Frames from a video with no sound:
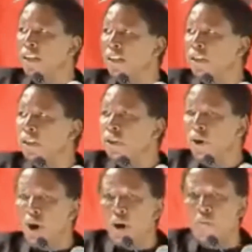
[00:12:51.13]
bill
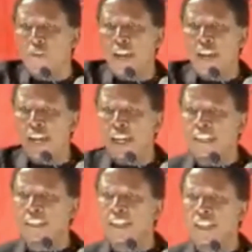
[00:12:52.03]
of
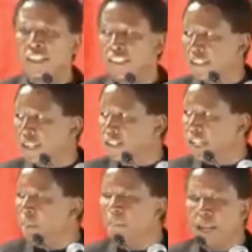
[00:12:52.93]

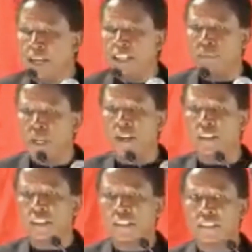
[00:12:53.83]
same marriage
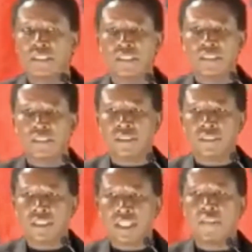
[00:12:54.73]
bill,
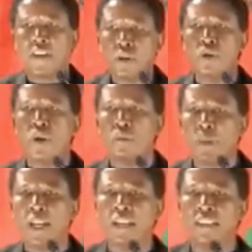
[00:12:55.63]
civil
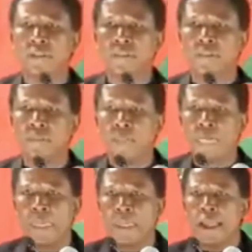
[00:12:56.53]
union bill,
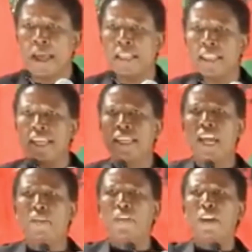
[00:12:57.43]

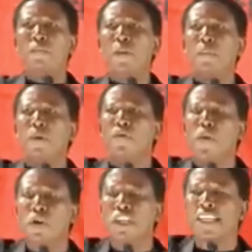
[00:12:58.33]
the EFF
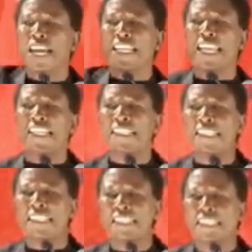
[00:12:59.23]
people voted
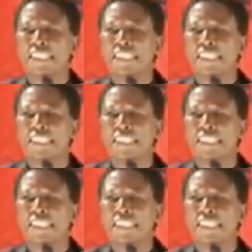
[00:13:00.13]
against